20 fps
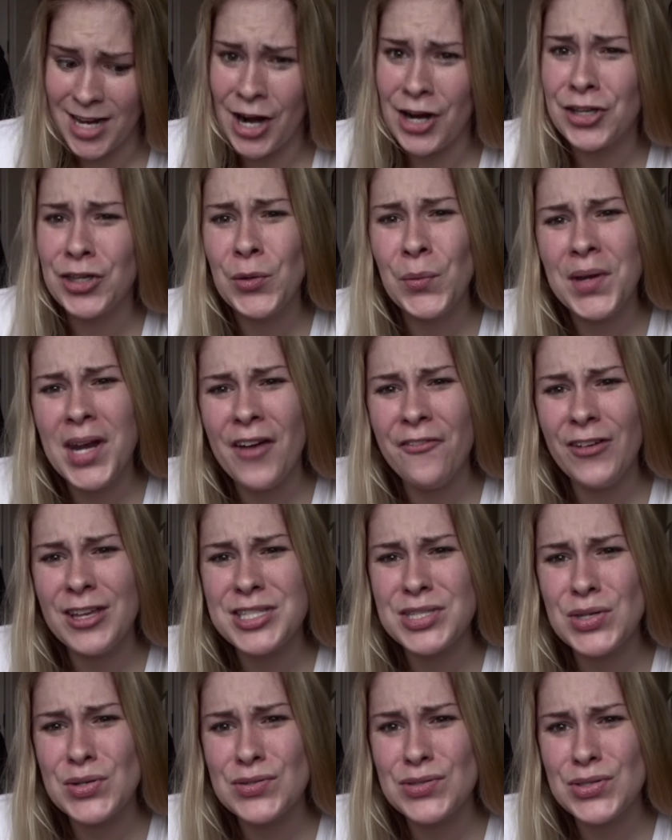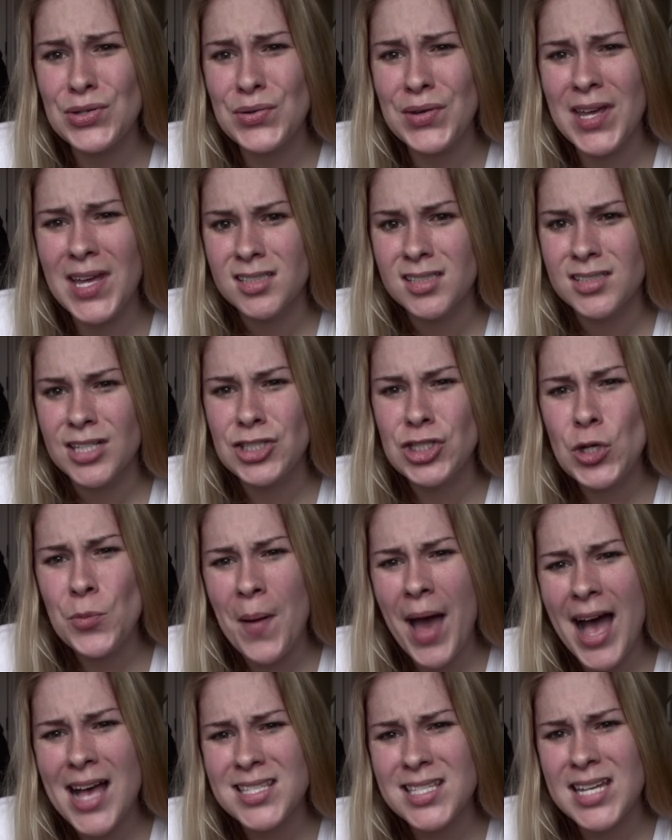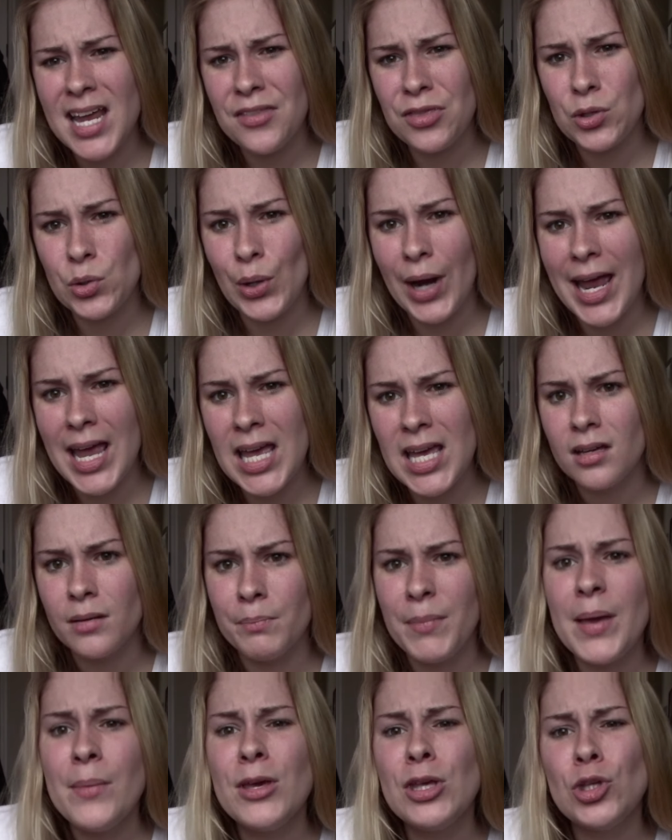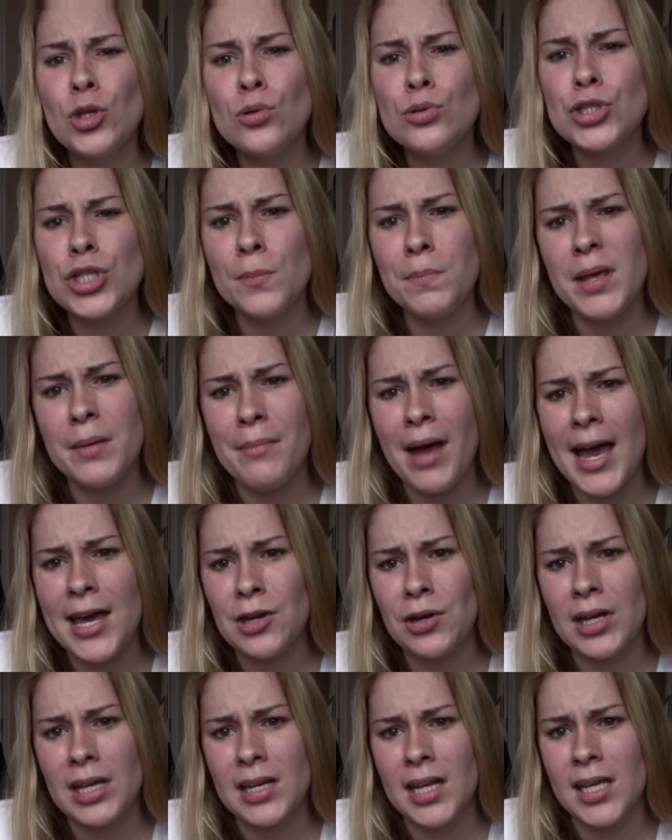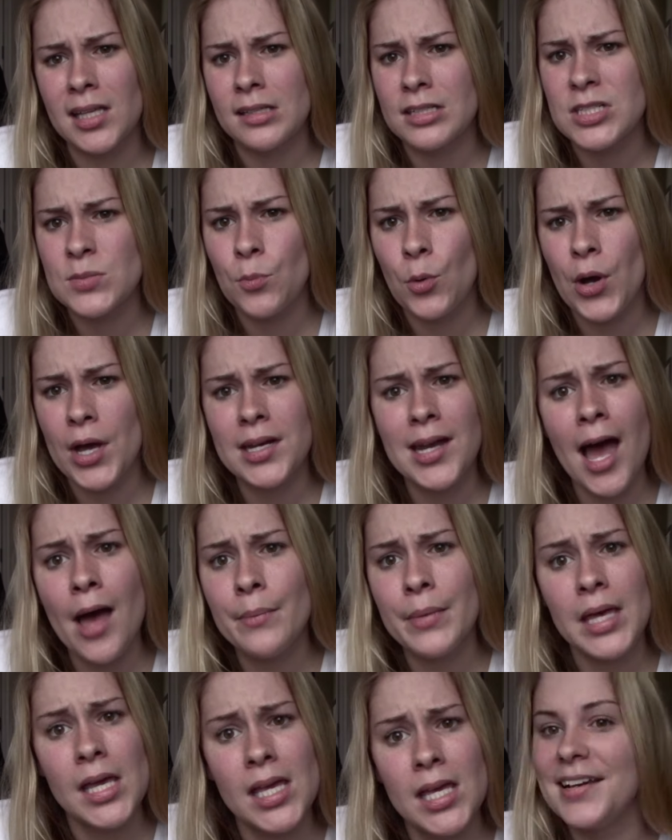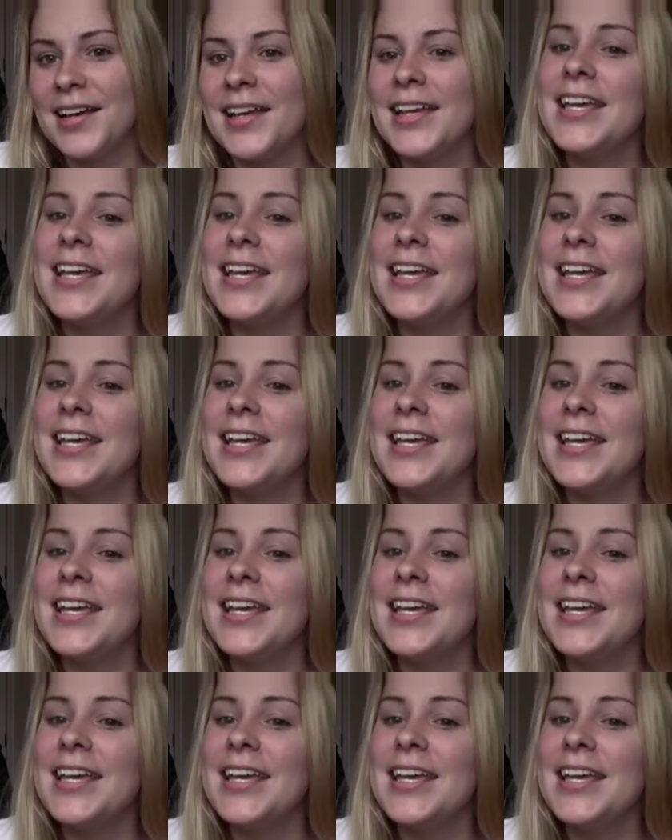Are you an FSU student? Did you pass 10th grade? Maybe you should be minoring in English, boy, not me.